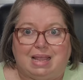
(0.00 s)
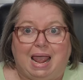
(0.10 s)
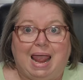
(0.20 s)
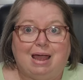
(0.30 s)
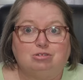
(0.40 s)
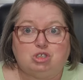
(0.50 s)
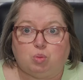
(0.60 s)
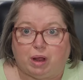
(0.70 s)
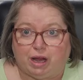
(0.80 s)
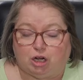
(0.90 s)

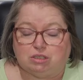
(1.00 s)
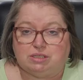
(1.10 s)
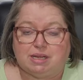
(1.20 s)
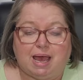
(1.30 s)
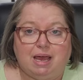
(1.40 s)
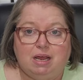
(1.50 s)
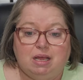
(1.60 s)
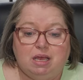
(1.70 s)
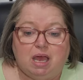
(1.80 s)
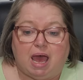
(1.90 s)
housewares,
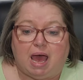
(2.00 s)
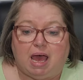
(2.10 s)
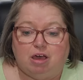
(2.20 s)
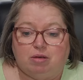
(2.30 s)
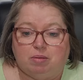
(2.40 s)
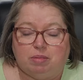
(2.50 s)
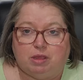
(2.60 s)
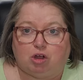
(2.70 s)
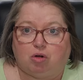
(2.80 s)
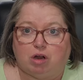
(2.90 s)

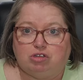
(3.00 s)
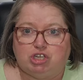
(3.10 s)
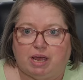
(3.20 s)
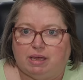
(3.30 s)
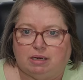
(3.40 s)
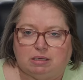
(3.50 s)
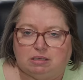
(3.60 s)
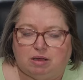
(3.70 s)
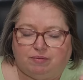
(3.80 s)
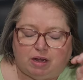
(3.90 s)
the crocheting and stuff.